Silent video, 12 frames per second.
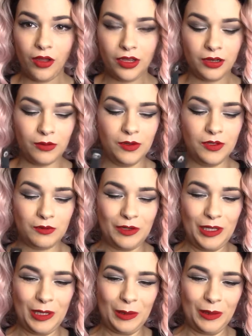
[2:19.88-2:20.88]
and it was
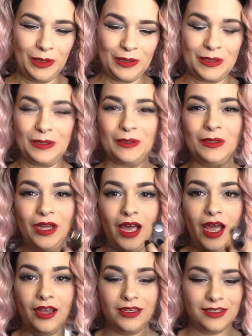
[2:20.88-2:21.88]
really annoying, so
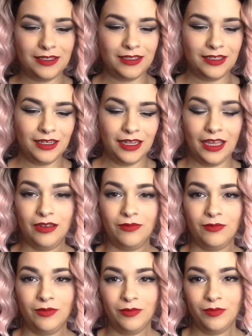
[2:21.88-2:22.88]
I just kind of
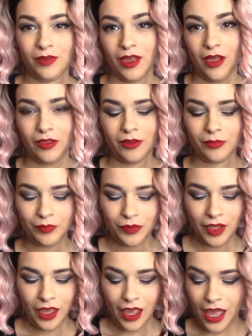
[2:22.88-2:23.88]
cut them.
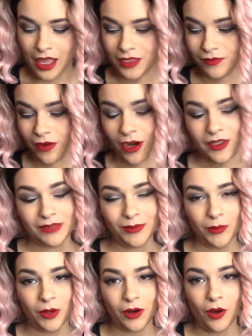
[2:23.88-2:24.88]
As far as I'm
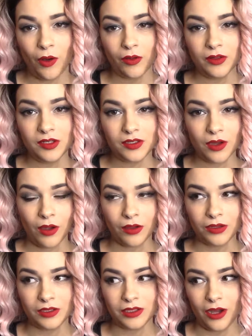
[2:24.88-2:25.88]
aware, all these
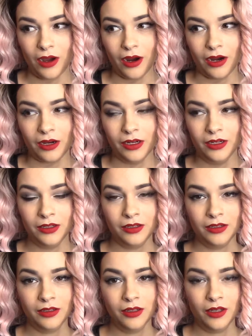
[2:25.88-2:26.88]
collars are
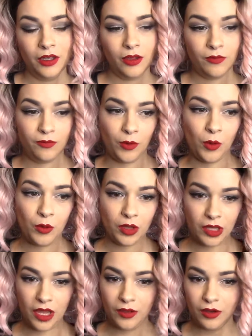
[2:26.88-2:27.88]
faux
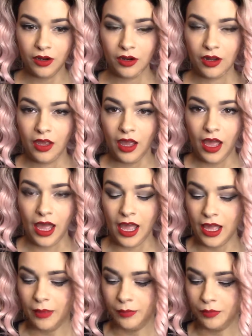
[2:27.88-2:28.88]
leather,
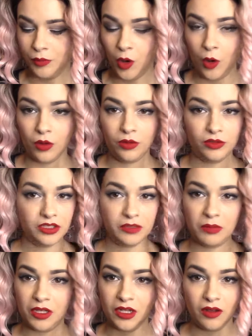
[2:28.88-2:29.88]
or they're just
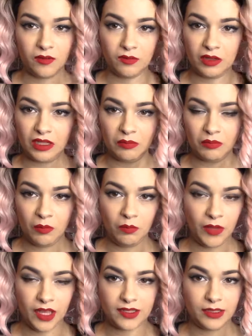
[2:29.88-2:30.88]
made out of really
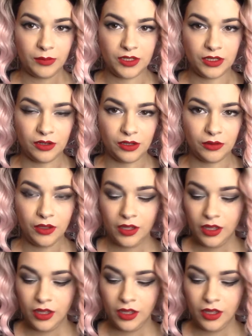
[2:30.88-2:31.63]
nasty material.